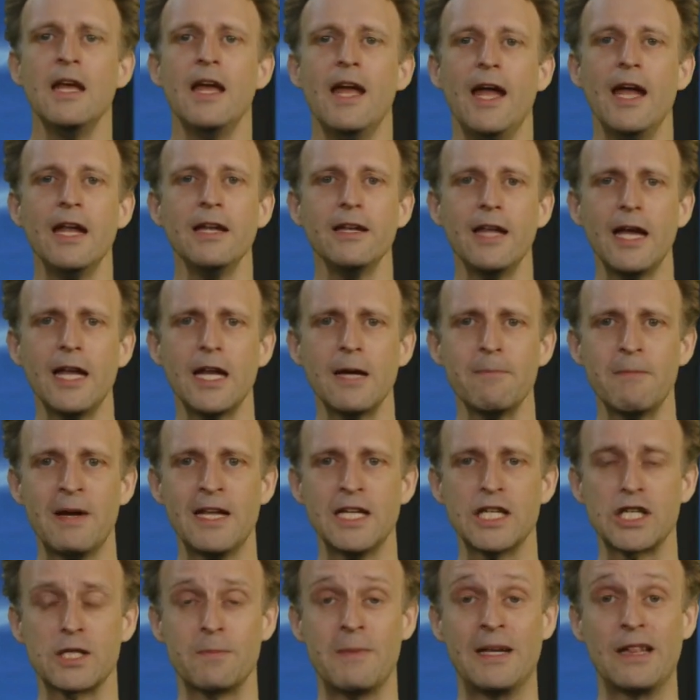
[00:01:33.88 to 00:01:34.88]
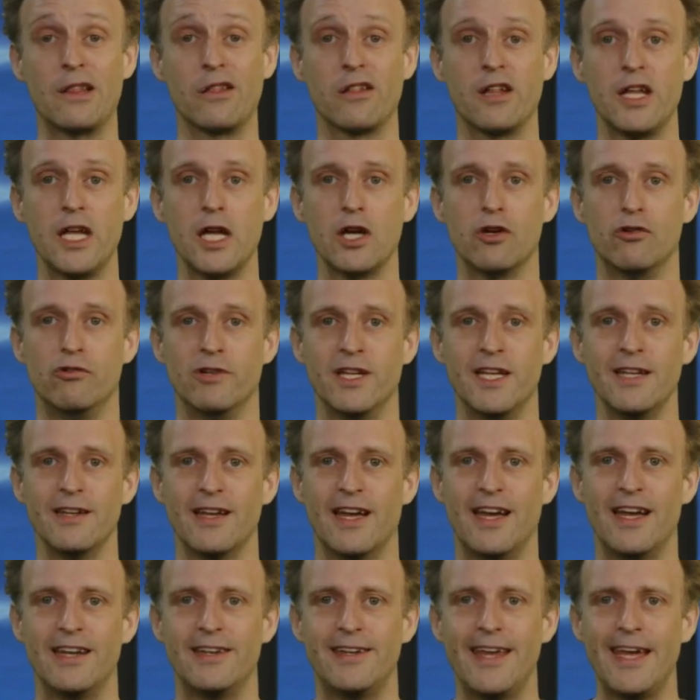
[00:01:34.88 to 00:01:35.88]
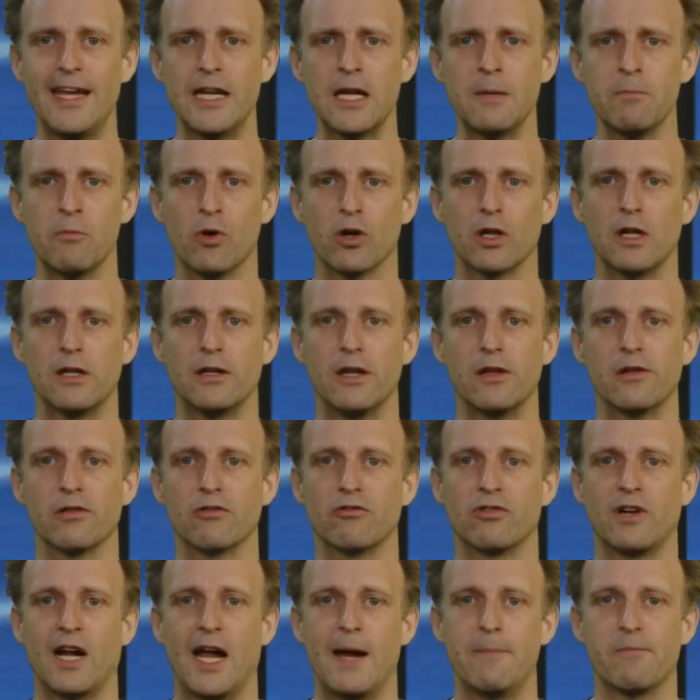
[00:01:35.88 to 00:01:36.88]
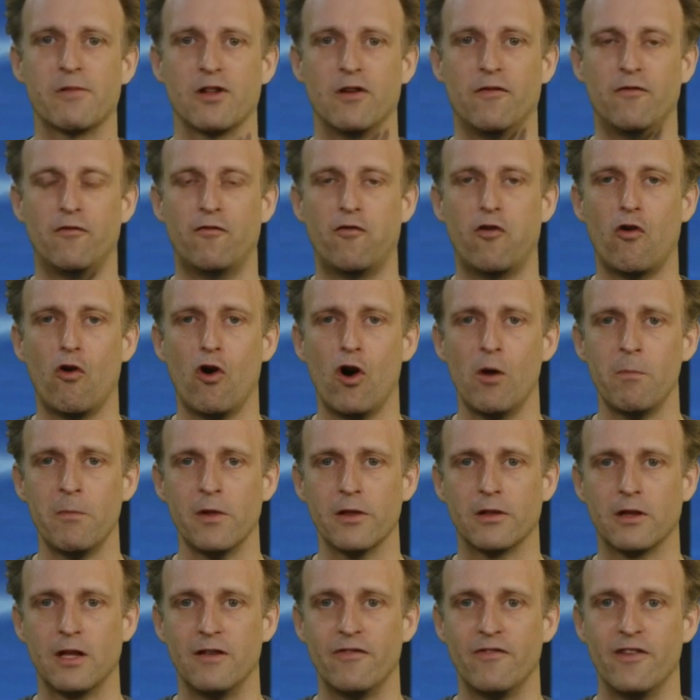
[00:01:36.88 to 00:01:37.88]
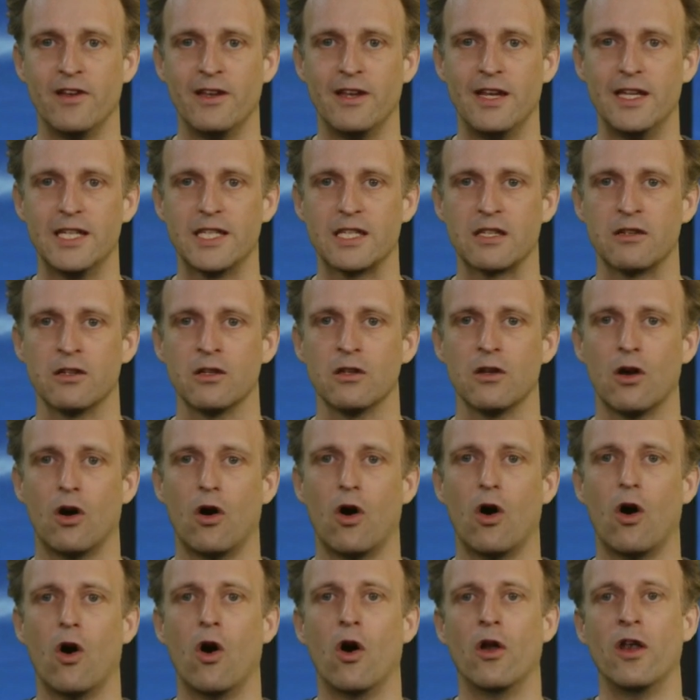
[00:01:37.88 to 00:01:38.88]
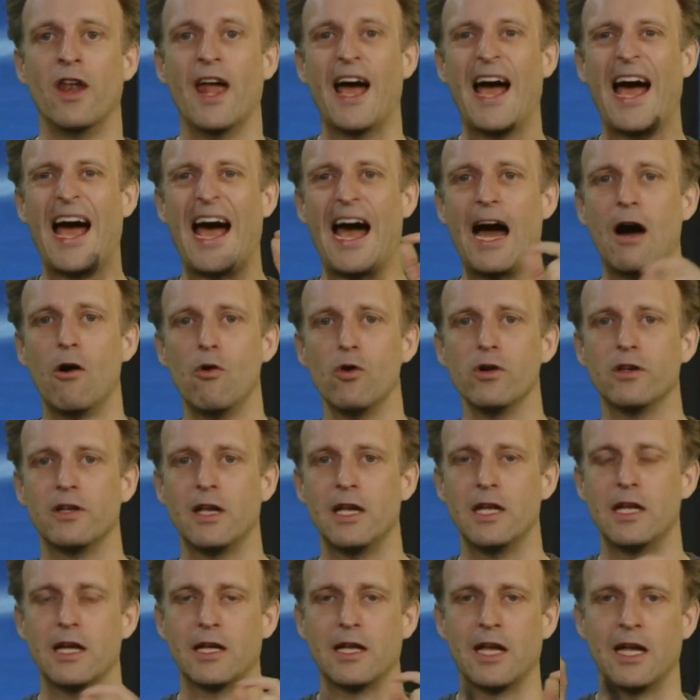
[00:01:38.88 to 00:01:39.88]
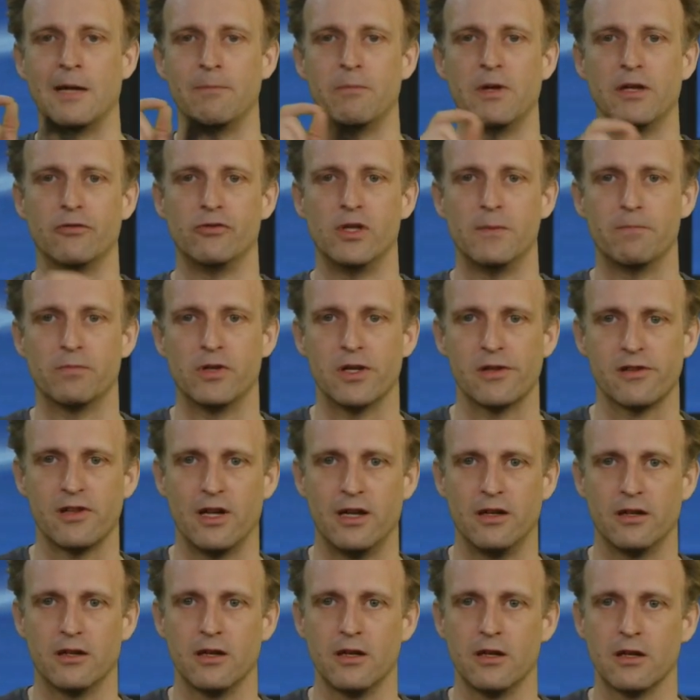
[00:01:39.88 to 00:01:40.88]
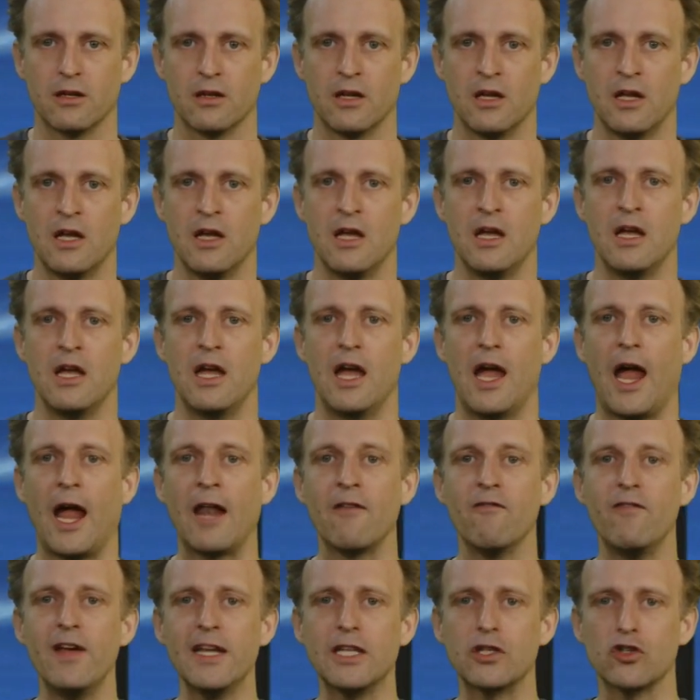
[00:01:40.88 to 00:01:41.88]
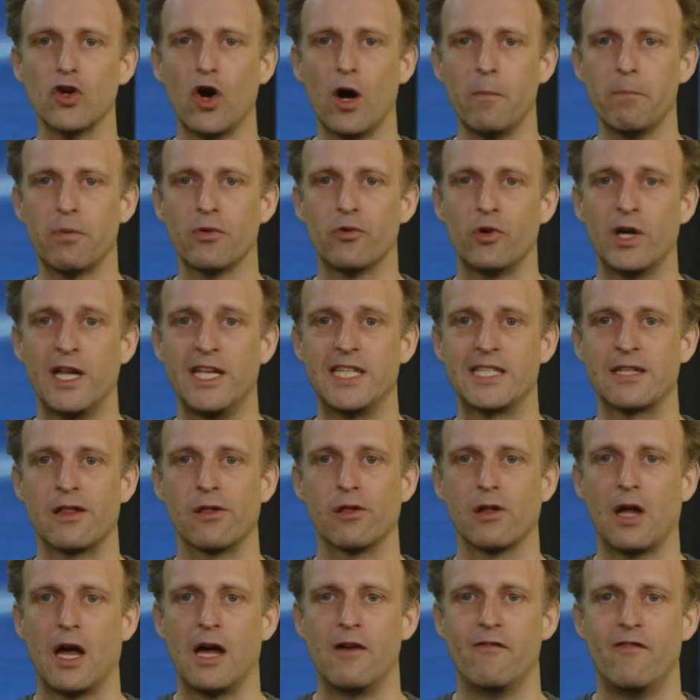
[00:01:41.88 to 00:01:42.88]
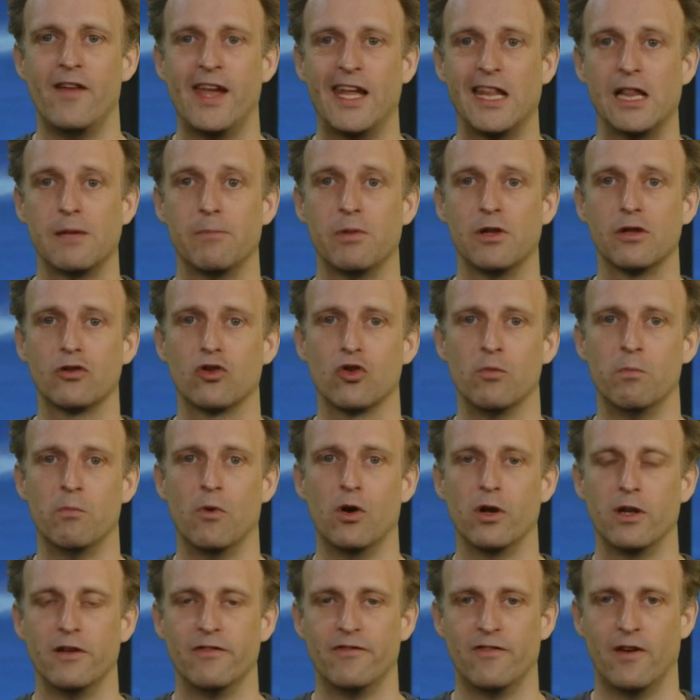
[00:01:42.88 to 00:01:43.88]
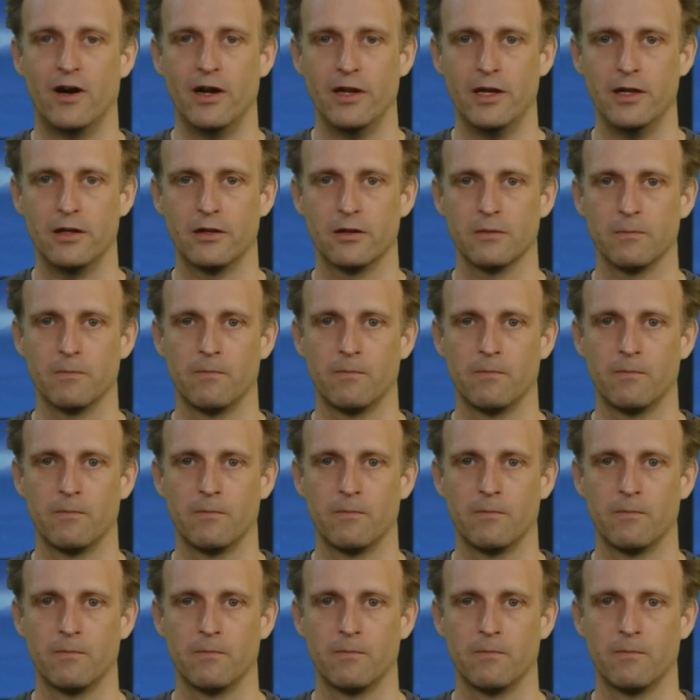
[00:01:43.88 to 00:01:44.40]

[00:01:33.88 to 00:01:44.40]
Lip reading: In data management theory, a data model describes a formal definition on how data can be represented and which operations are available to modify it.